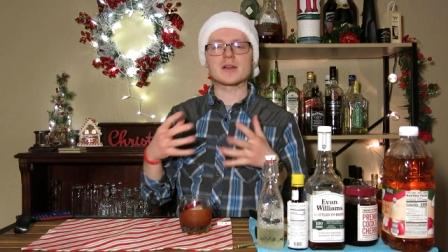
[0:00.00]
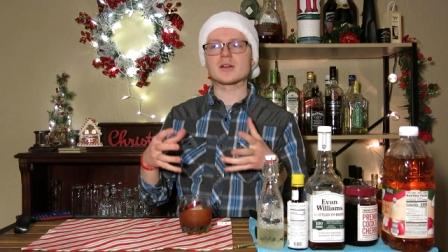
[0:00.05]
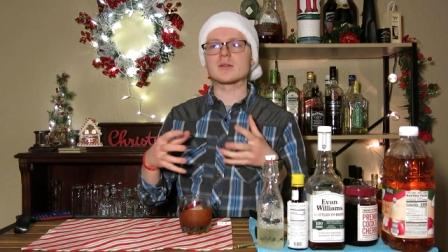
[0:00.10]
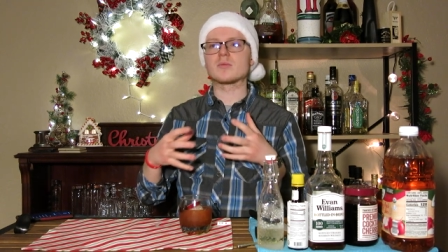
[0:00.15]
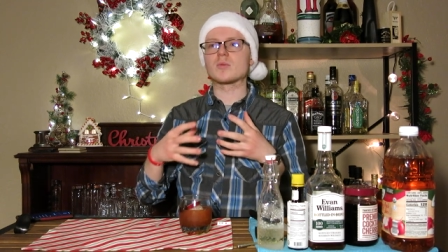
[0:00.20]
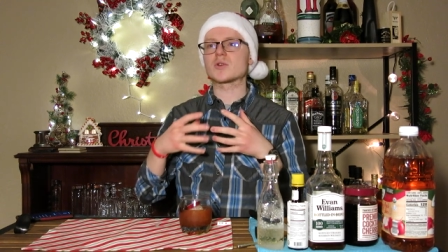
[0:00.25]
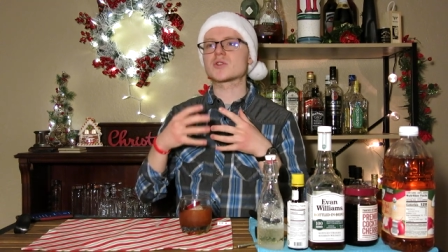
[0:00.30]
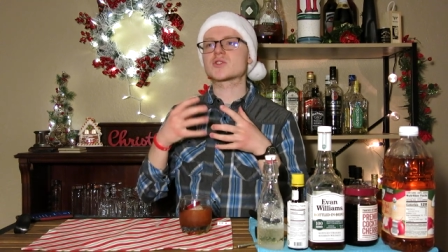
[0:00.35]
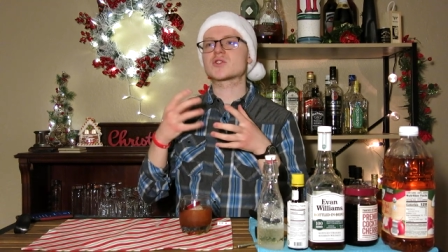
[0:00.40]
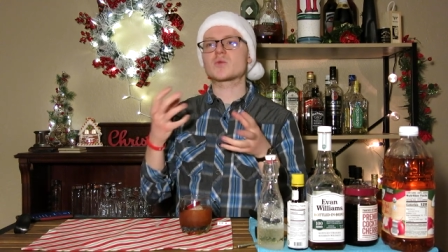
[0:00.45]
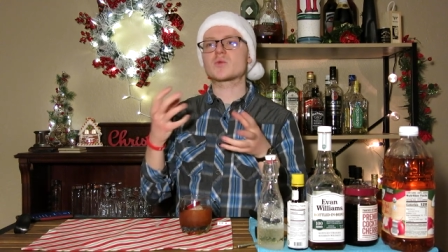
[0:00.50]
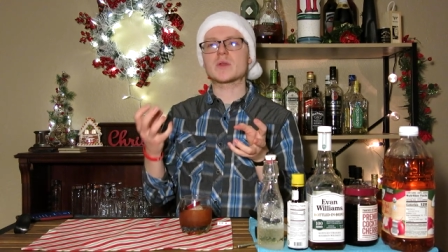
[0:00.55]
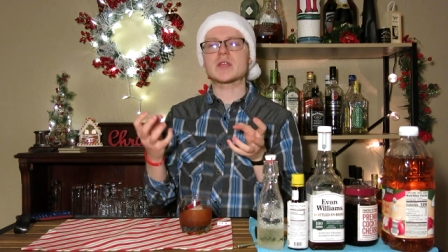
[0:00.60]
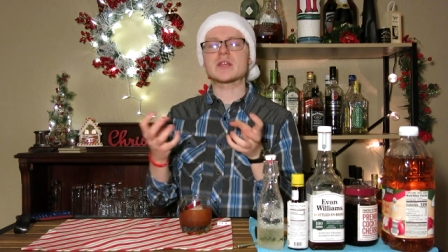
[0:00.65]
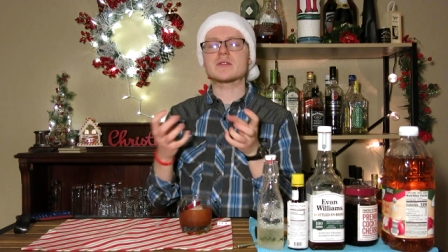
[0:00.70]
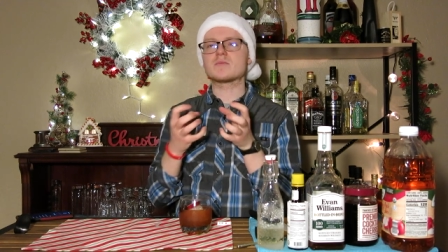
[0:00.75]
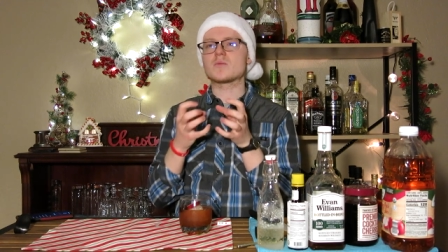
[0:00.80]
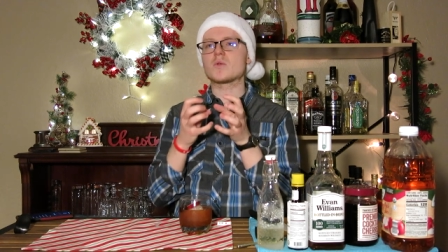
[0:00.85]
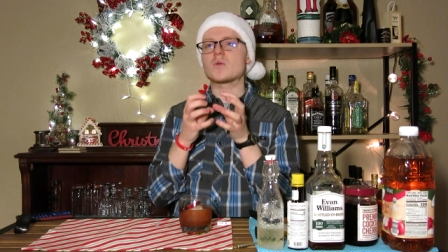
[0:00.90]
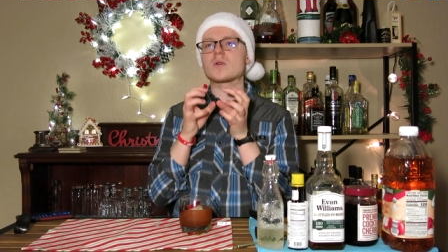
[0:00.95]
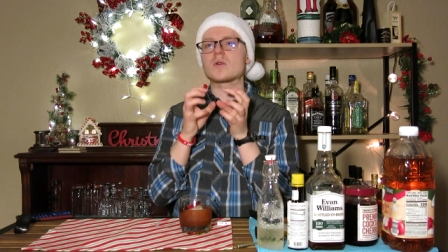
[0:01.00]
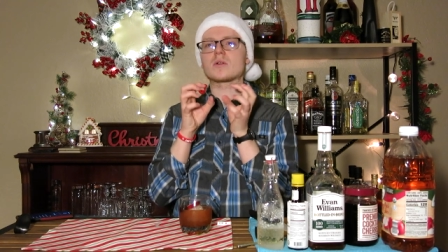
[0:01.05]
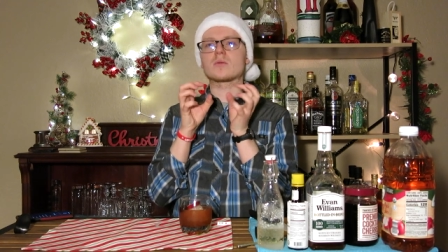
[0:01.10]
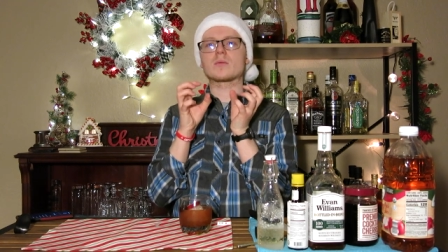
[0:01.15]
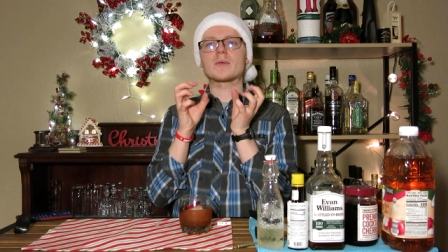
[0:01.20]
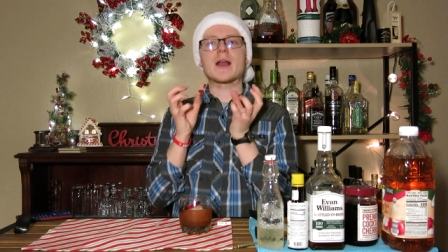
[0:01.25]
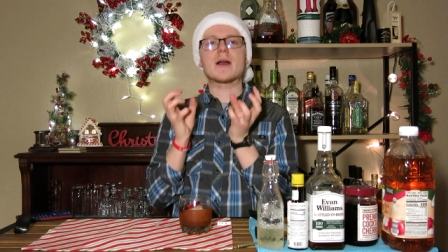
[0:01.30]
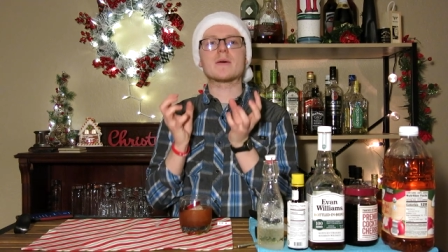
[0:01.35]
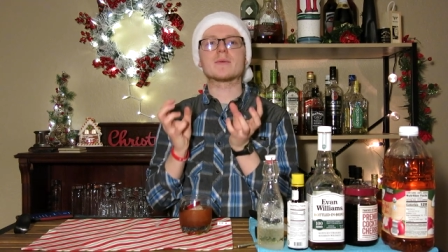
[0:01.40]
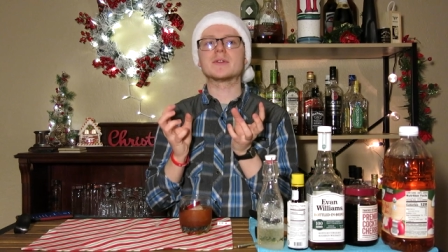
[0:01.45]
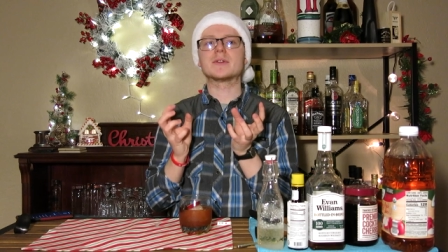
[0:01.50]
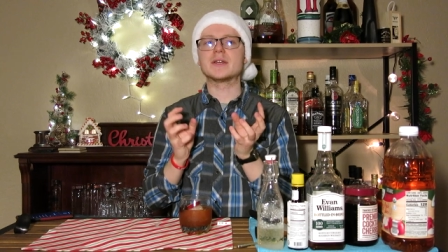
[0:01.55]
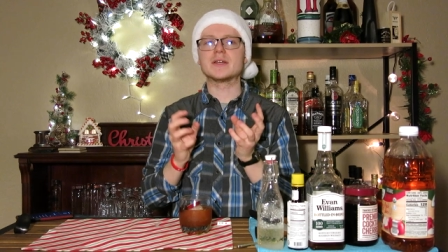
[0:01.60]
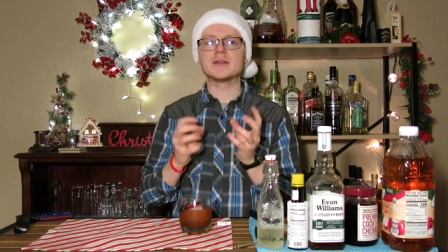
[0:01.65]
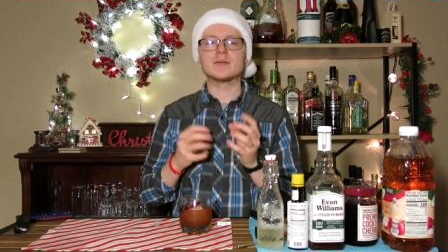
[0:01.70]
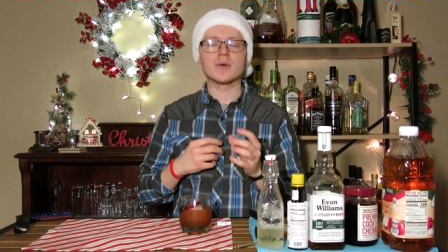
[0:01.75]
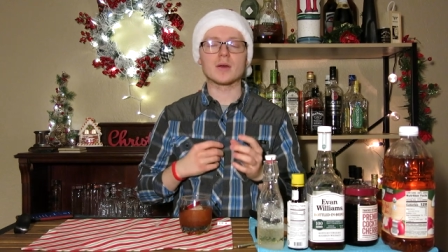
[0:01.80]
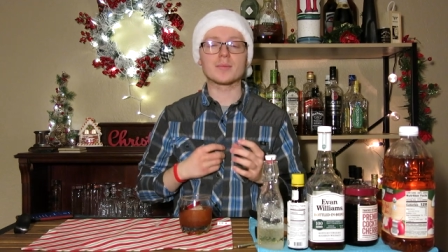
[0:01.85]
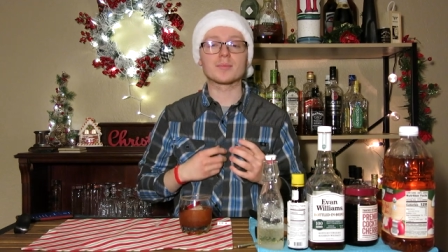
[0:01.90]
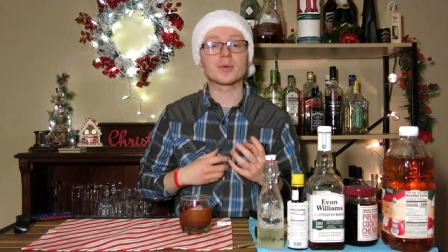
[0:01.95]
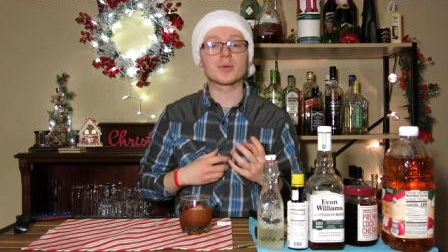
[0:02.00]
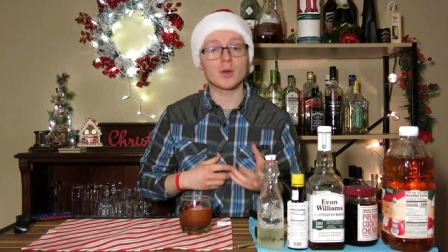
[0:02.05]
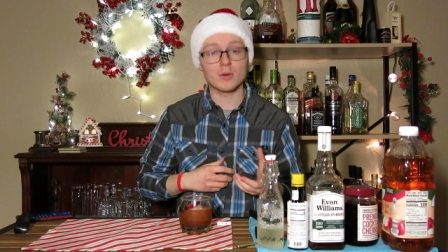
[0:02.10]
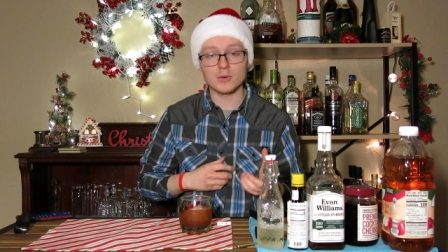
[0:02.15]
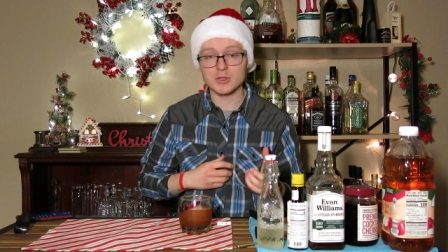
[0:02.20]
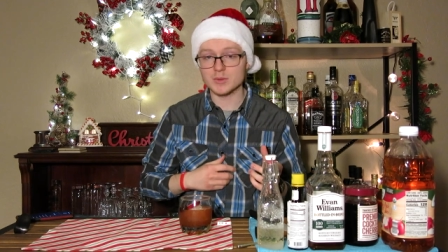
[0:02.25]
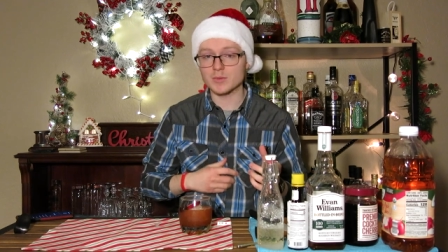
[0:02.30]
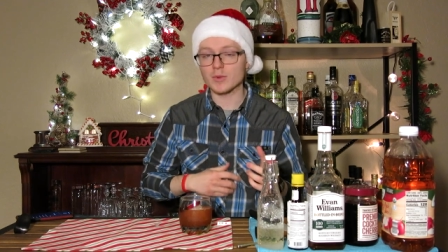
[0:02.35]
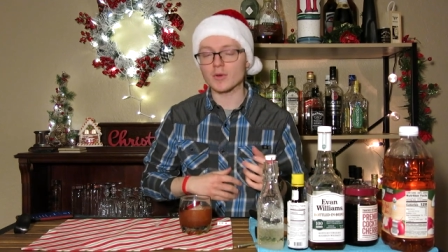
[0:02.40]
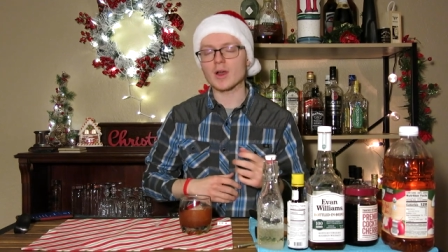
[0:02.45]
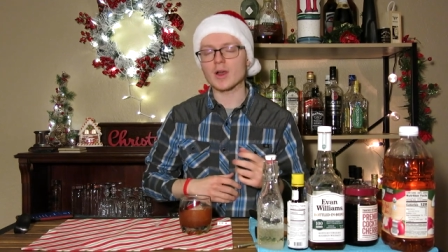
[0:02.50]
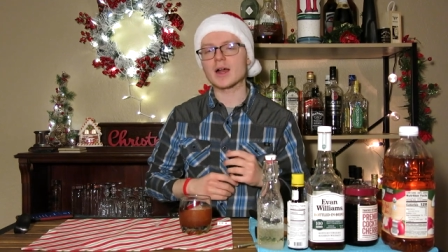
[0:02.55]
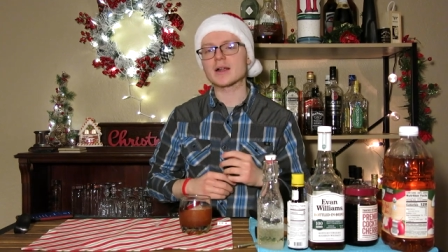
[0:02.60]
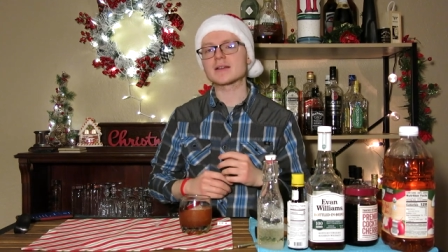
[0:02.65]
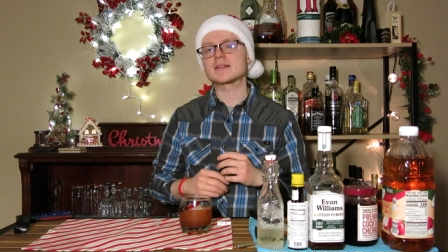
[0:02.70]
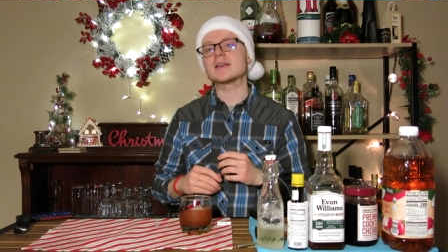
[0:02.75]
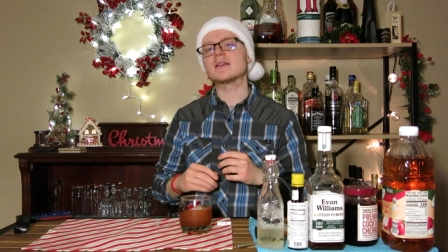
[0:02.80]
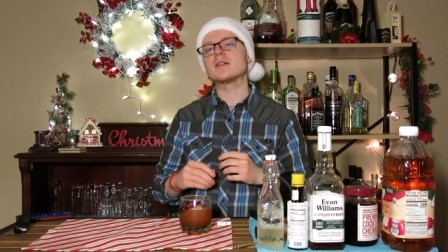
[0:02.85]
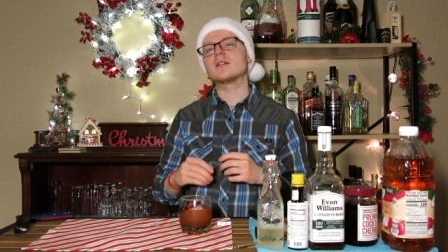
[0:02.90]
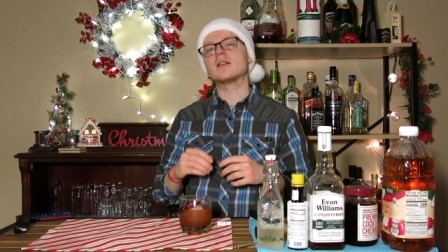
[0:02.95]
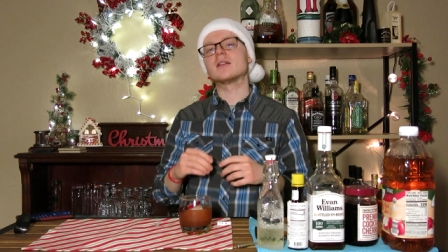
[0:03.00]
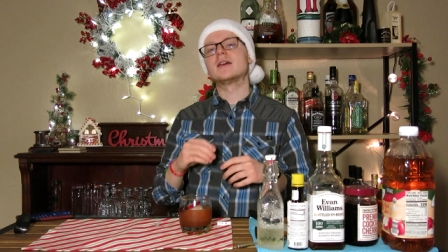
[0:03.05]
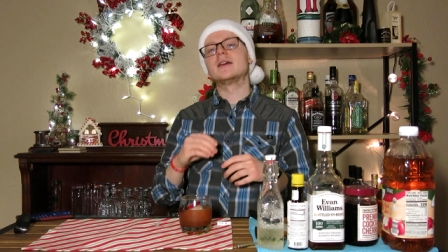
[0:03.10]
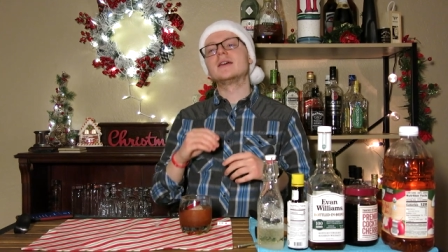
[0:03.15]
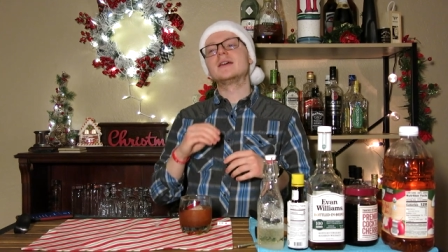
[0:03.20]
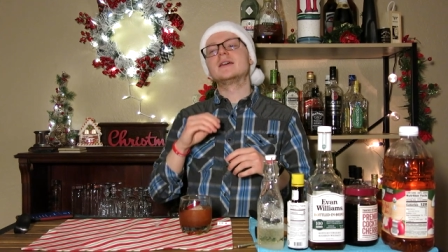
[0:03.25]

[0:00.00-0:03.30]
more sweet, more rounded, approachable cocktail